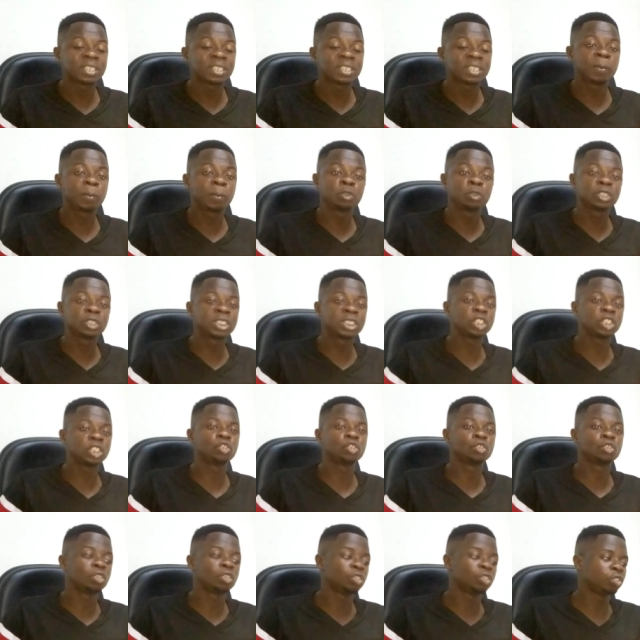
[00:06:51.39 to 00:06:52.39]
You become
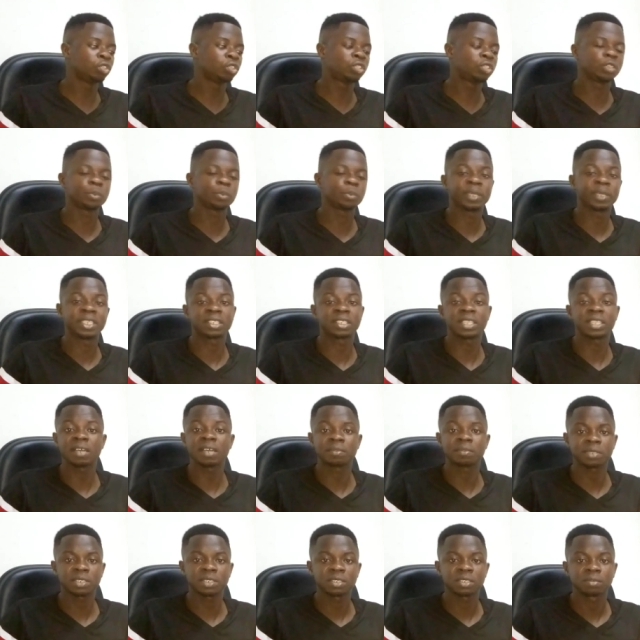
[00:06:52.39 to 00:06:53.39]
a YouTuber.
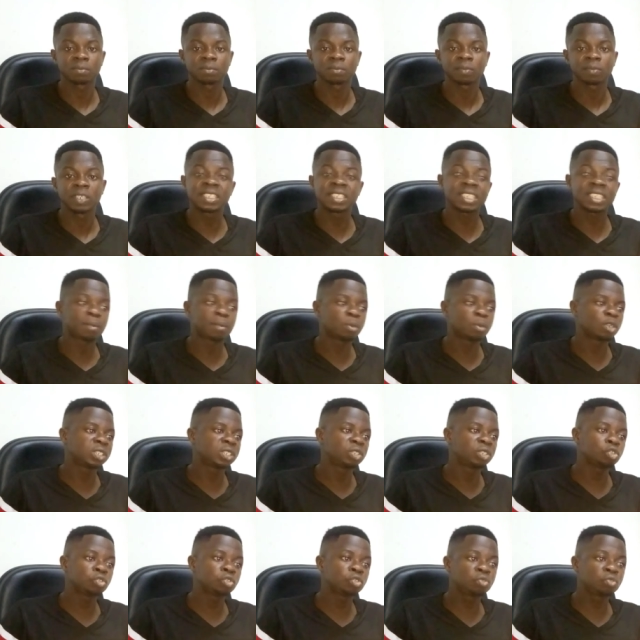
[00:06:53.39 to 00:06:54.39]
But if you are having
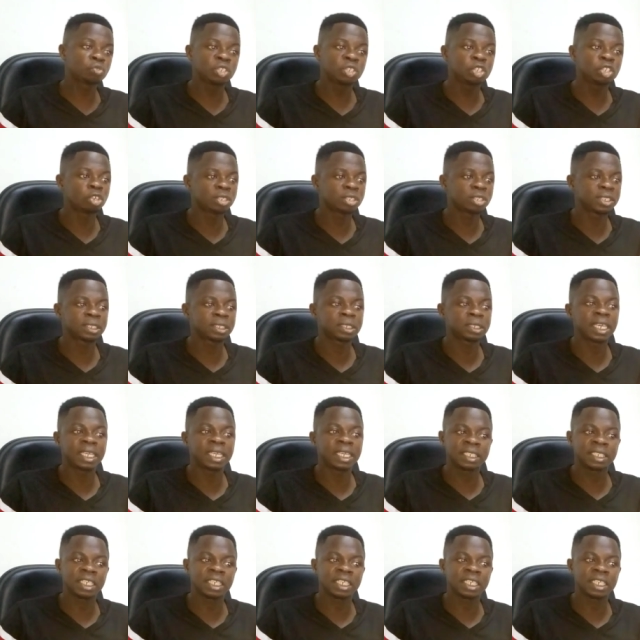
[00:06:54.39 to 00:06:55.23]
2,000 subscribers and stuff,